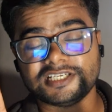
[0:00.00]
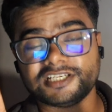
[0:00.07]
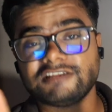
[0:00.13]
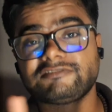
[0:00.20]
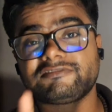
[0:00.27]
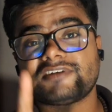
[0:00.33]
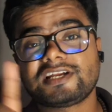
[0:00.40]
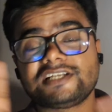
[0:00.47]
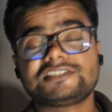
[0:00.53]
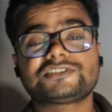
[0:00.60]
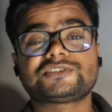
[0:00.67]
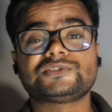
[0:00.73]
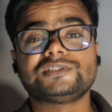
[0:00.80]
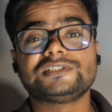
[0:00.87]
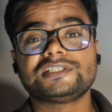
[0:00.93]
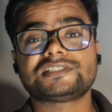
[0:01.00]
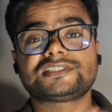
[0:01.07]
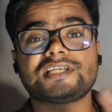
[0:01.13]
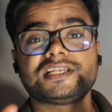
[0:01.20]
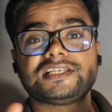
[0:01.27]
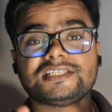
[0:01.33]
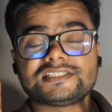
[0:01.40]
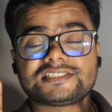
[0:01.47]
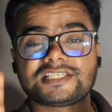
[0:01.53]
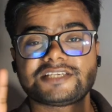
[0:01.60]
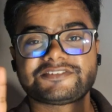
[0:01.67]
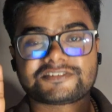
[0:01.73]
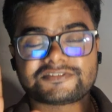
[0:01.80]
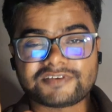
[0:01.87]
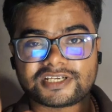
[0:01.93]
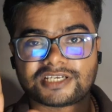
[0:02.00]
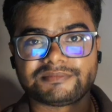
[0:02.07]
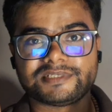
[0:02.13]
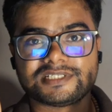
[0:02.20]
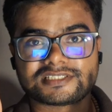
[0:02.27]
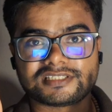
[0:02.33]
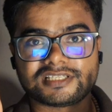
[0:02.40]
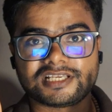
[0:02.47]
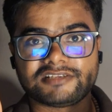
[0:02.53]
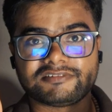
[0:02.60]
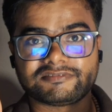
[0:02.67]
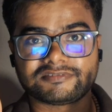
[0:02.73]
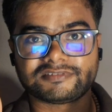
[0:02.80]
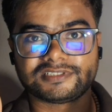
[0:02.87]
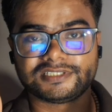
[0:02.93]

He fights soldiers and he saves Faramir's life.